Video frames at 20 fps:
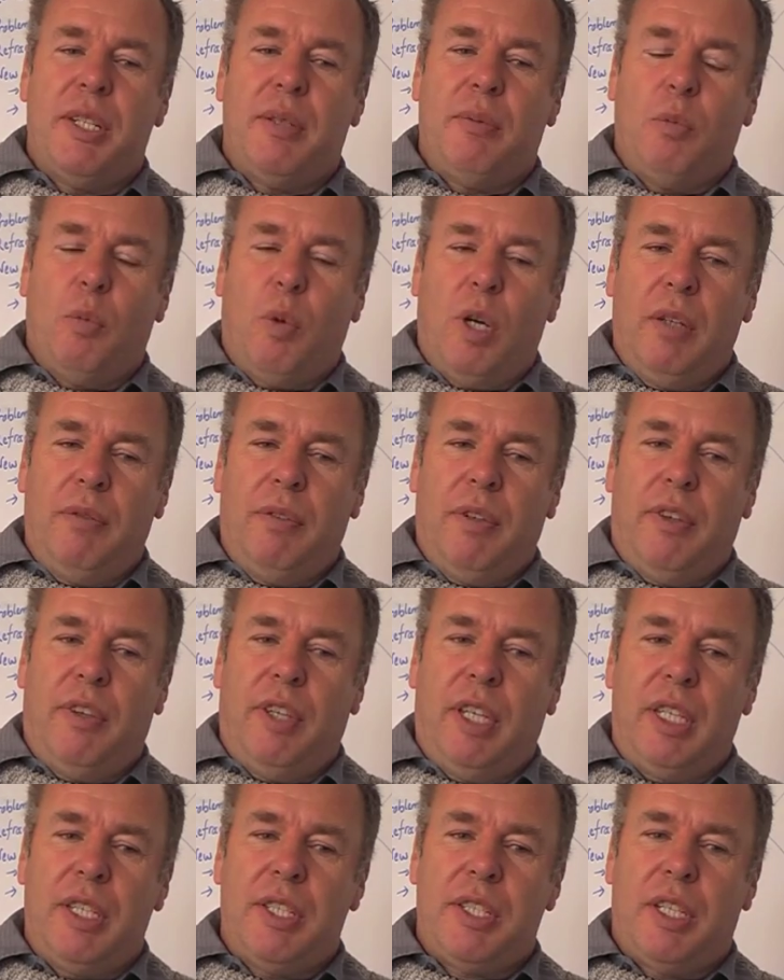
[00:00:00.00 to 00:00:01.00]
and one of the
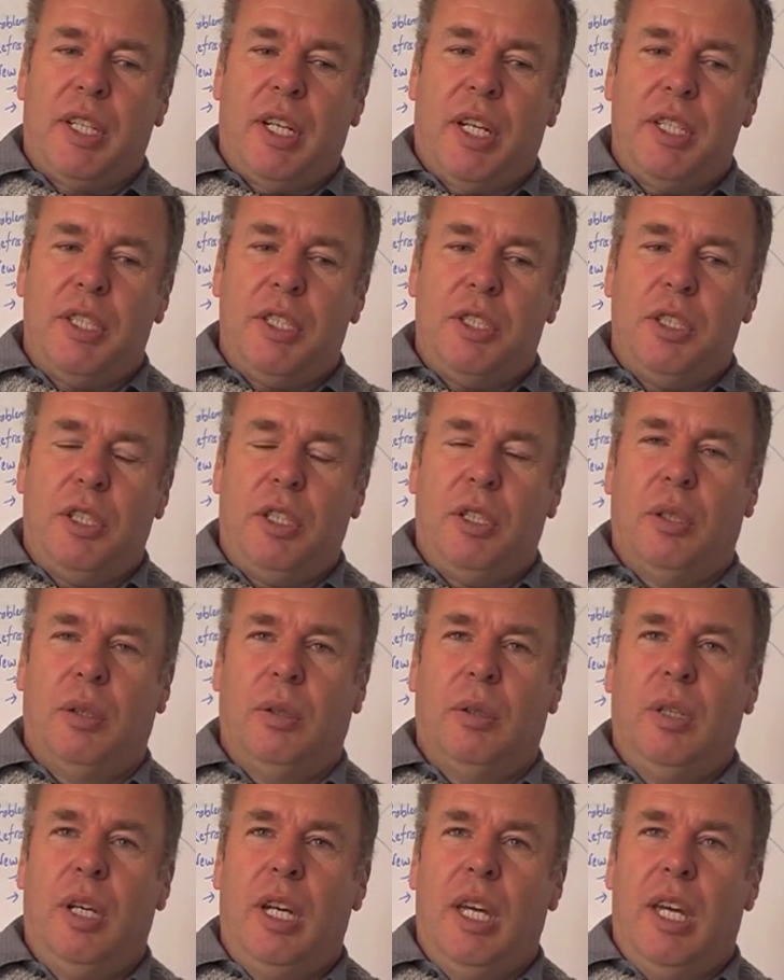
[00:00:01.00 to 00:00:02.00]
things that I
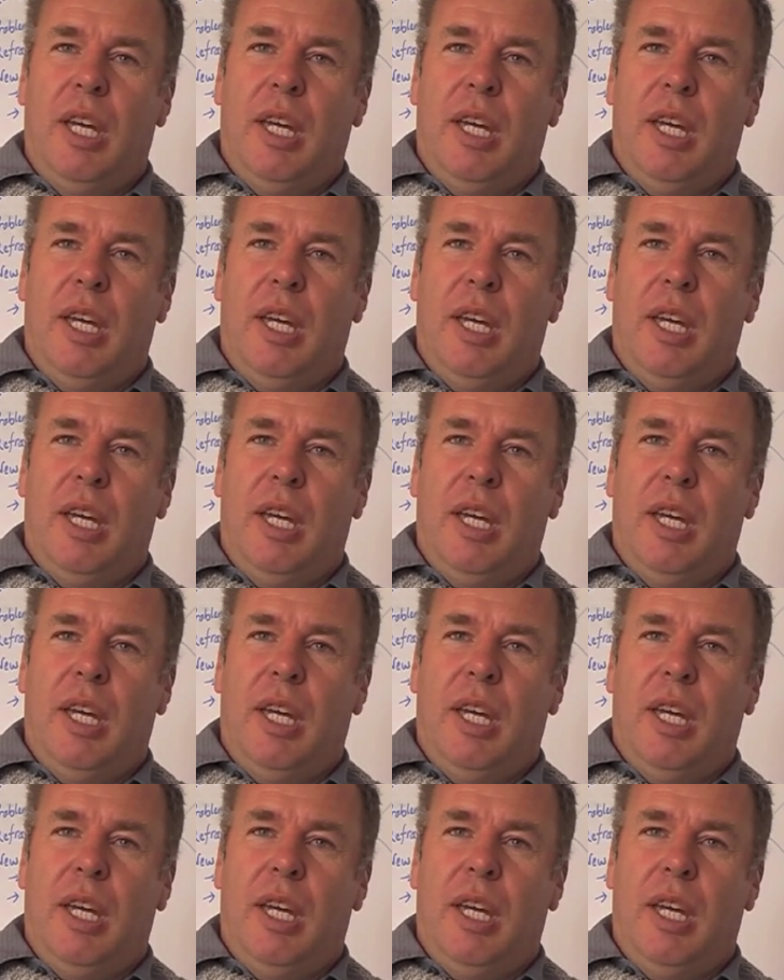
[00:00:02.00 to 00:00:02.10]
do